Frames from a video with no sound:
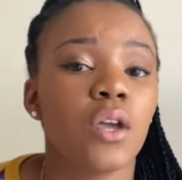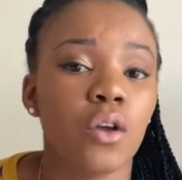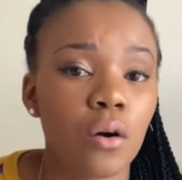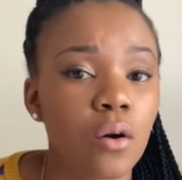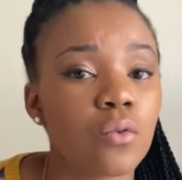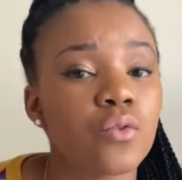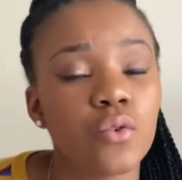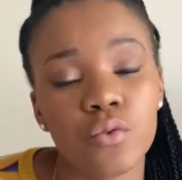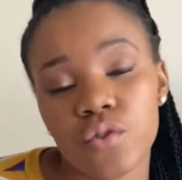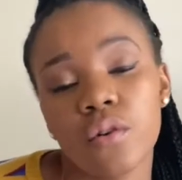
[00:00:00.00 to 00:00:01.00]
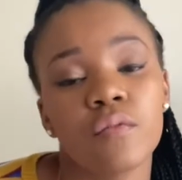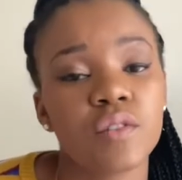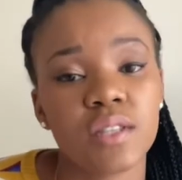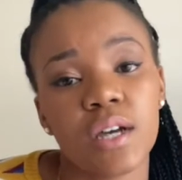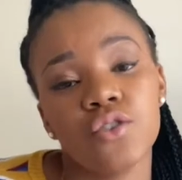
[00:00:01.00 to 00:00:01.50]
your
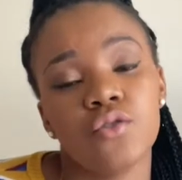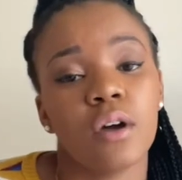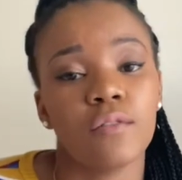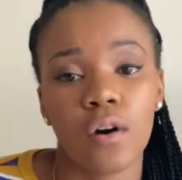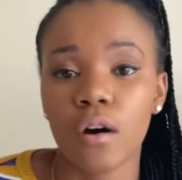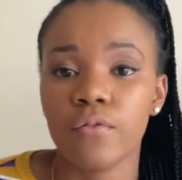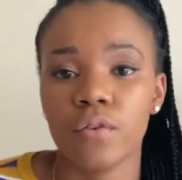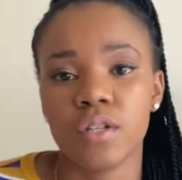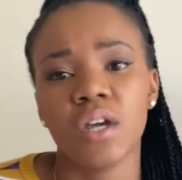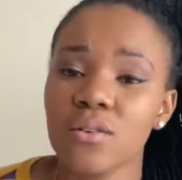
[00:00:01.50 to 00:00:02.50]
service that you have offered.